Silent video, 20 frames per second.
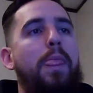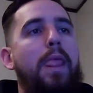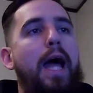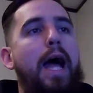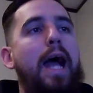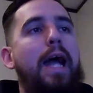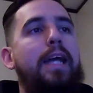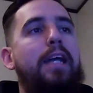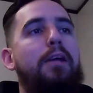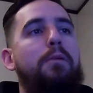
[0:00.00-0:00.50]

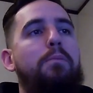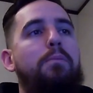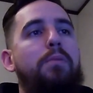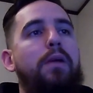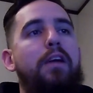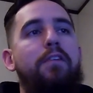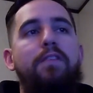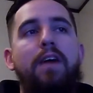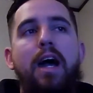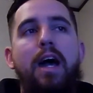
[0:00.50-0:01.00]

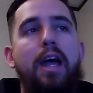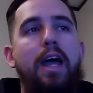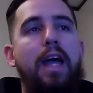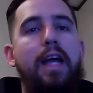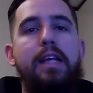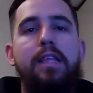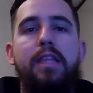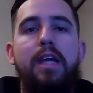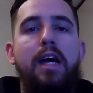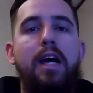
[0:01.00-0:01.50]
If I
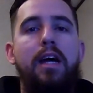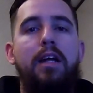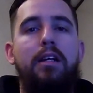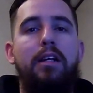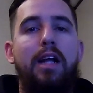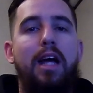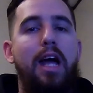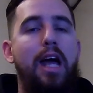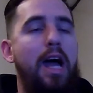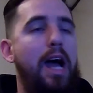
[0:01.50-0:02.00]
hate
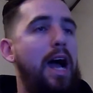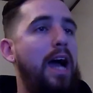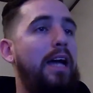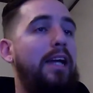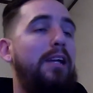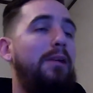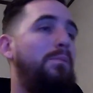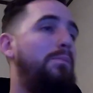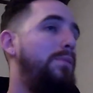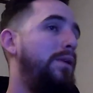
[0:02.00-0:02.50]
that, I
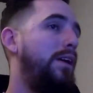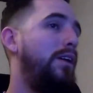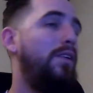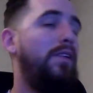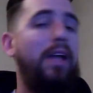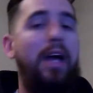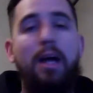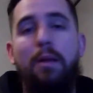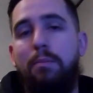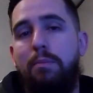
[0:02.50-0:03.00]
can
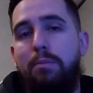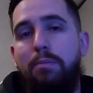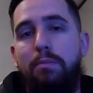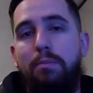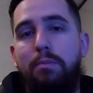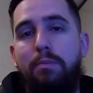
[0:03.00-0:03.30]
peel that